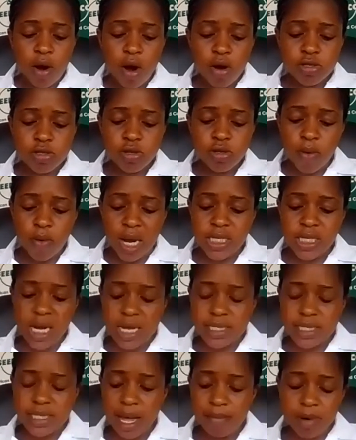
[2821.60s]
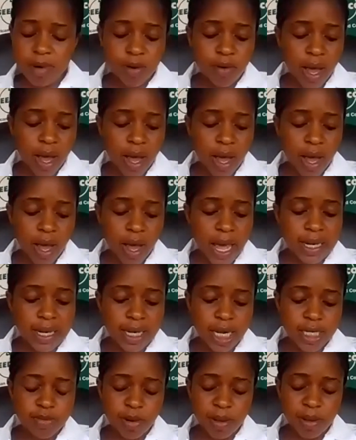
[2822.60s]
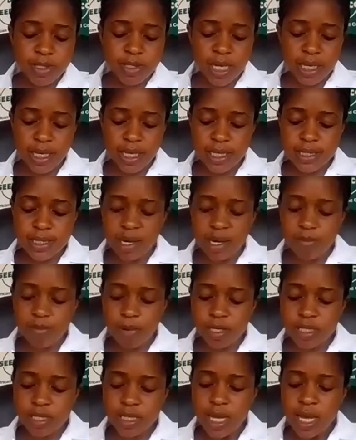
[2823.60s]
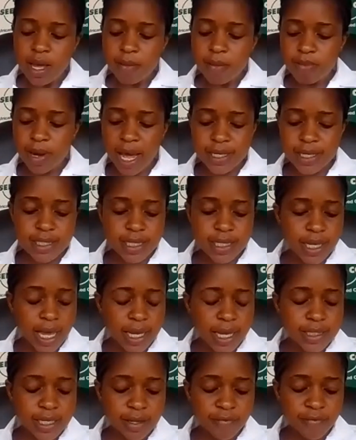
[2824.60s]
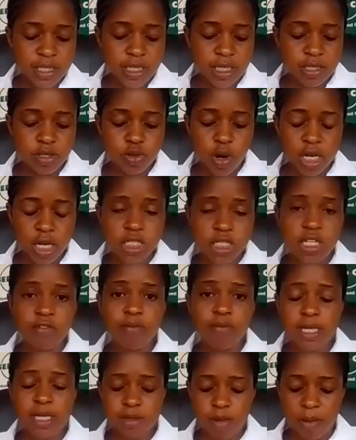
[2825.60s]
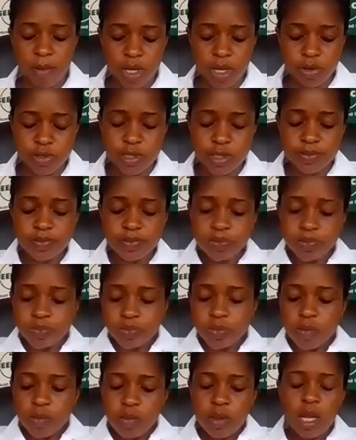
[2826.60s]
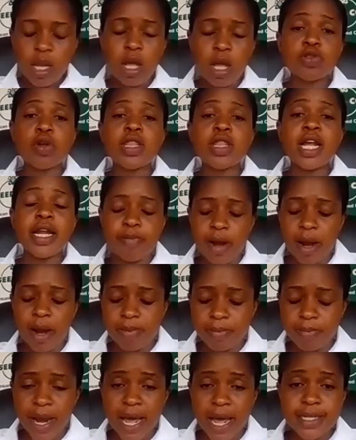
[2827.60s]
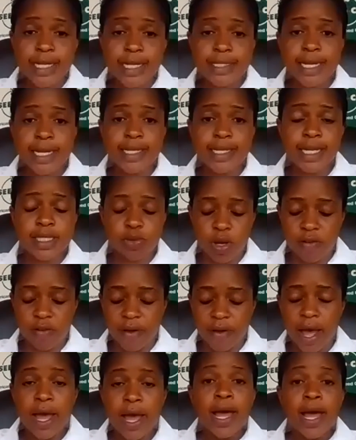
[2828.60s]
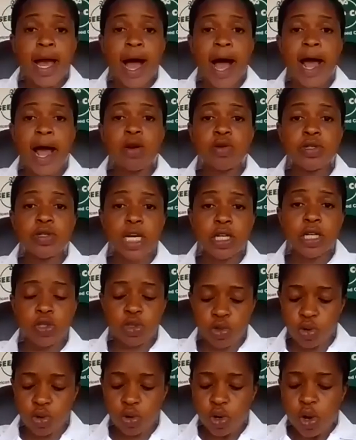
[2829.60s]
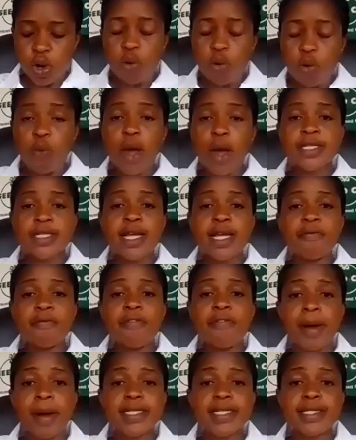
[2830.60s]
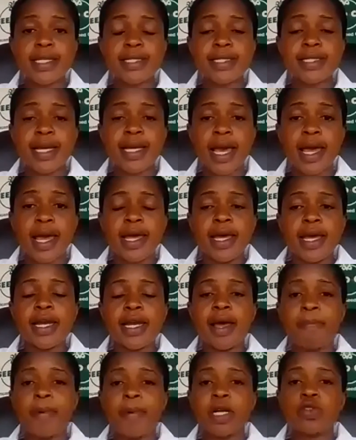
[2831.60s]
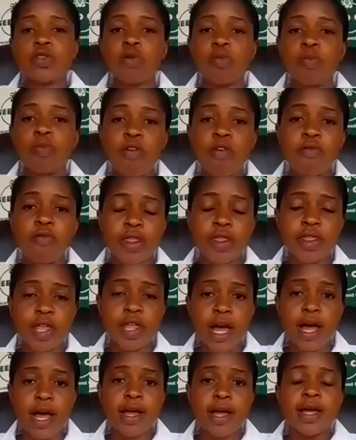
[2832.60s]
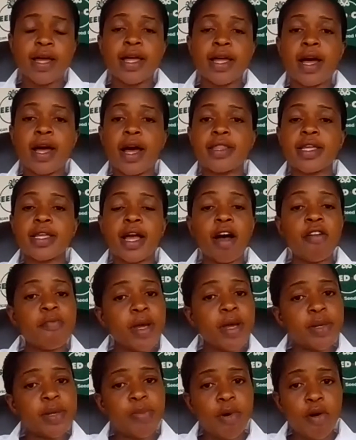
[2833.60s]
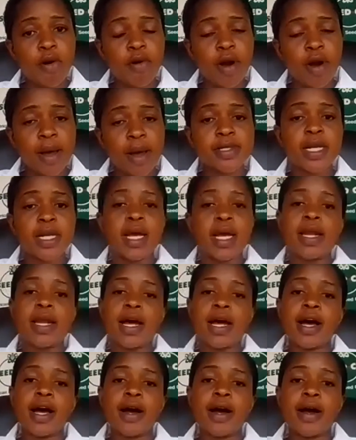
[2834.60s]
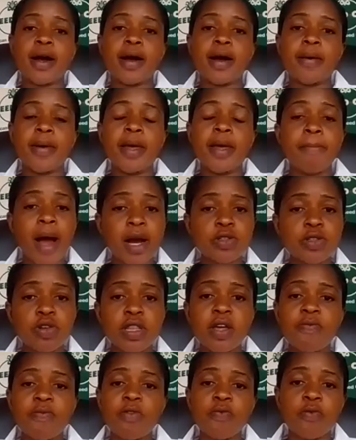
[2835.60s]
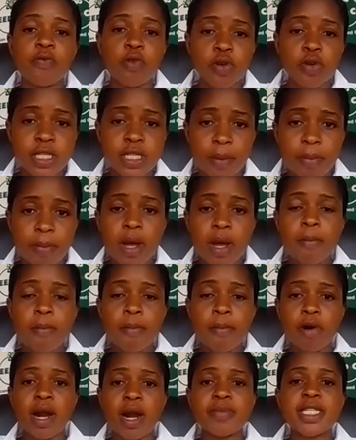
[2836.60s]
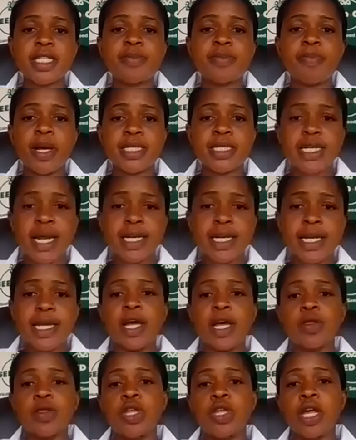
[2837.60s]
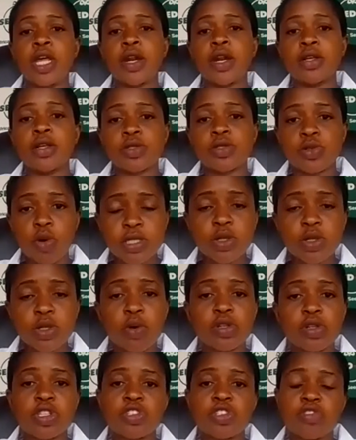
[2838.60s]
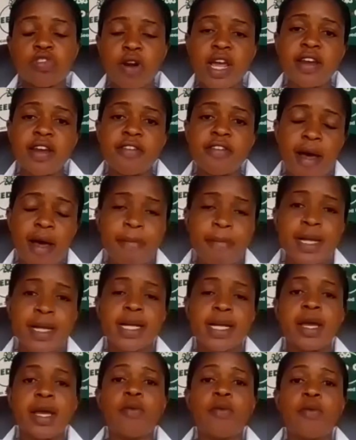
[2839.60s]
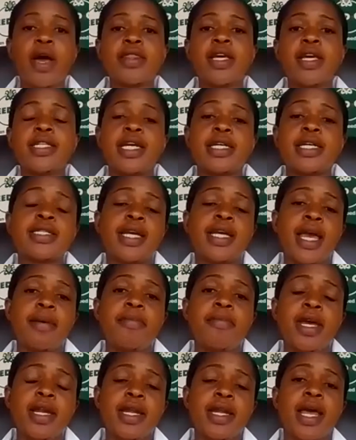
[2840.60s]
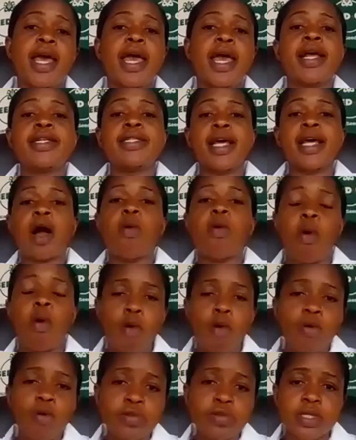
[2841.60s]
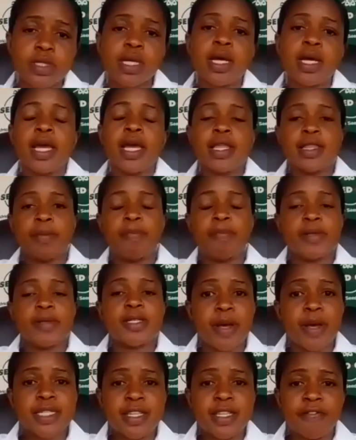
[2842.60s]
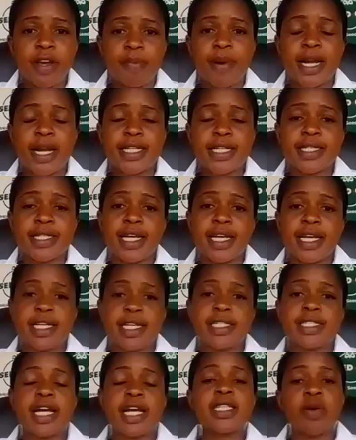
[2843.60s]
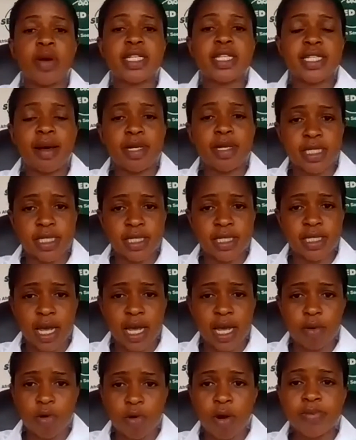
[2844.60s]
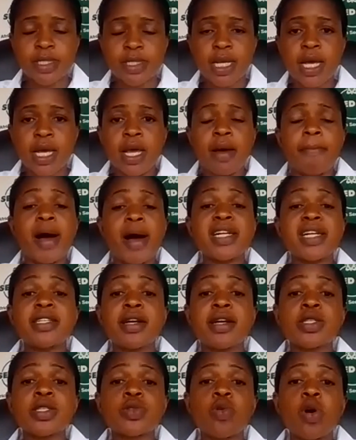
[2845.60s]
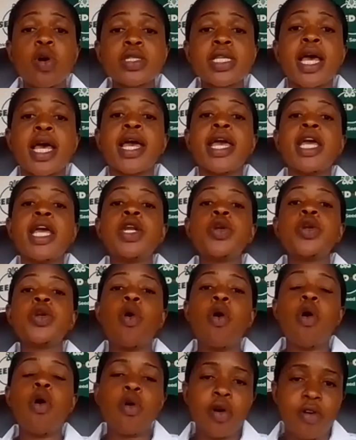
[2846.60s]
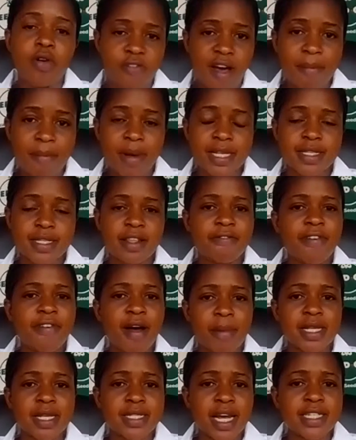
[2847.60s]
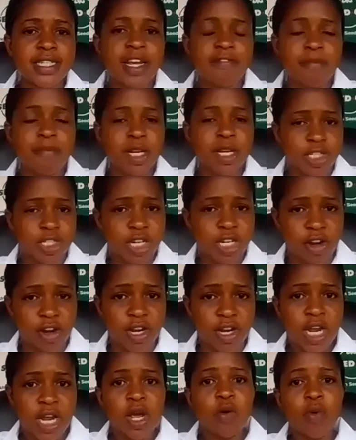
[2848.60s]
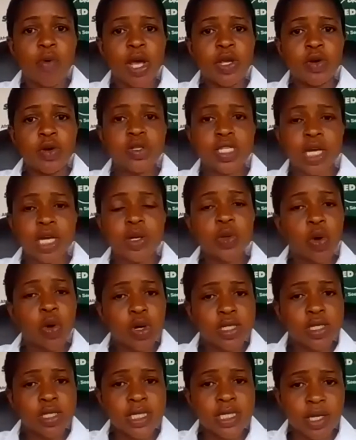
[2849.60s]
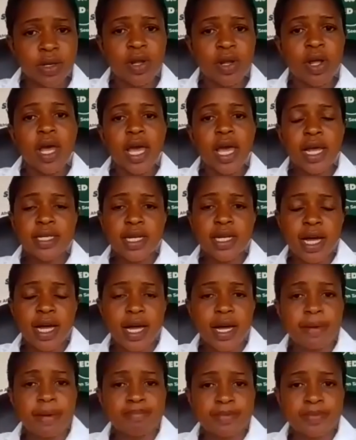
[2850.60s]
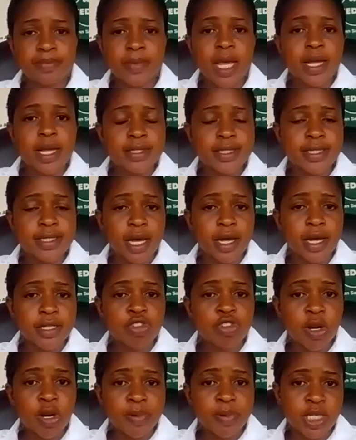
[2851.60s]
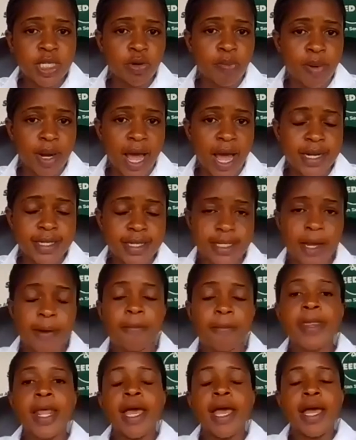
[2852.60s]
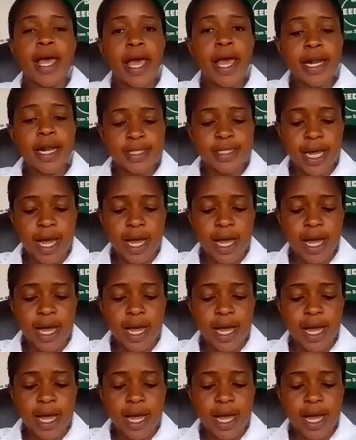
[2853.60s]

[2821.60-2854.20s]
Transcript: also, what are some required land prep techniques and post-planting activities to achieve maximum yield? So the land prep planting techniques we've alluded to, where some farmers this year, in a bid to move with the government programs, embarked on the Pumvuza programs, especially the resource-constrained farmers, where they just came in and dug holes in the specific planting stations that they were establishing their crops. But resource-endowed farmers, the farmers that have machinery, were using no-till and the strip-till planting. And